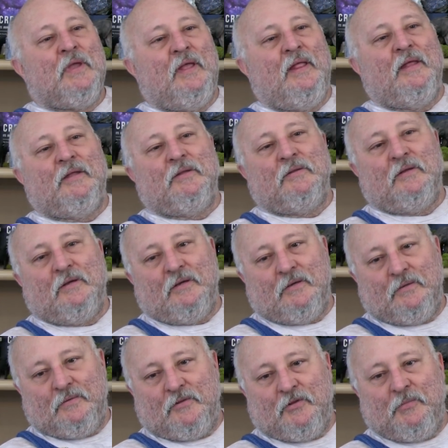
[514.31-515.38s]
and
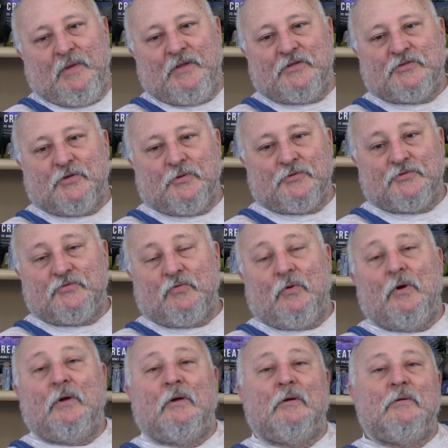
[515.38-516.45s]
uh, they made the soul
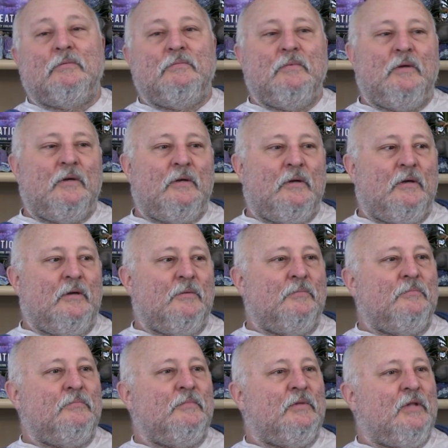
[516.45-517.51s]
stronger, uh,
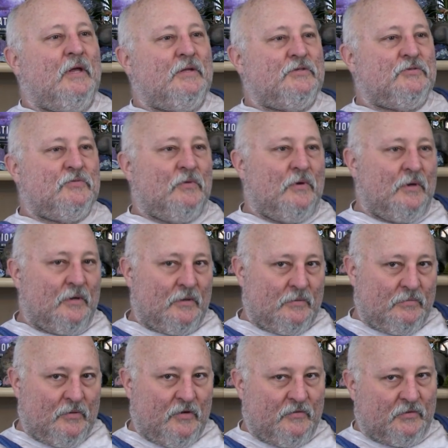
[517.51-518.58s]
um, a lot stronger,
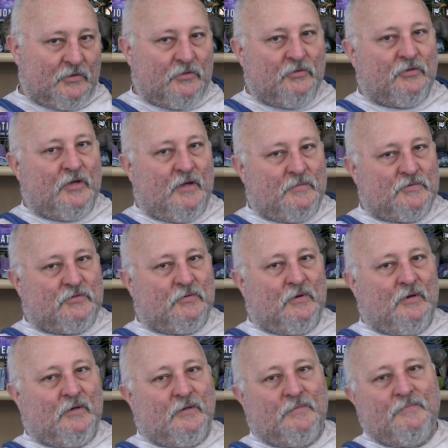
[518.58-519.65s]
over two times
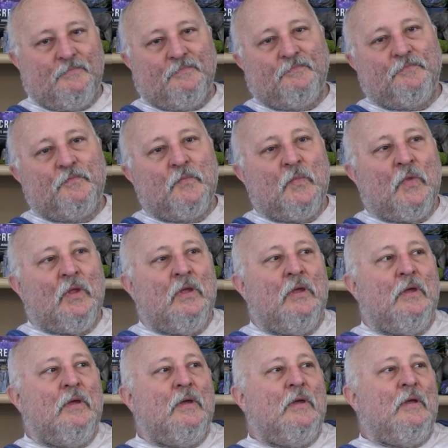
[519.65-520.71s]
stronger.
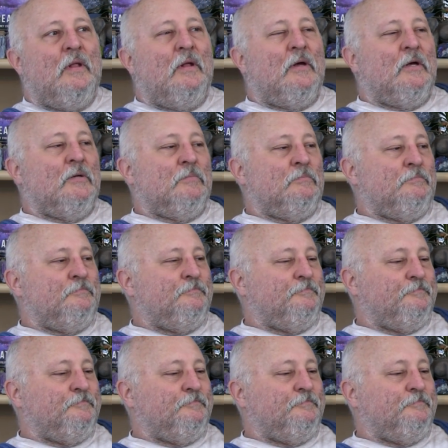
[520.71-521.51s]
Um,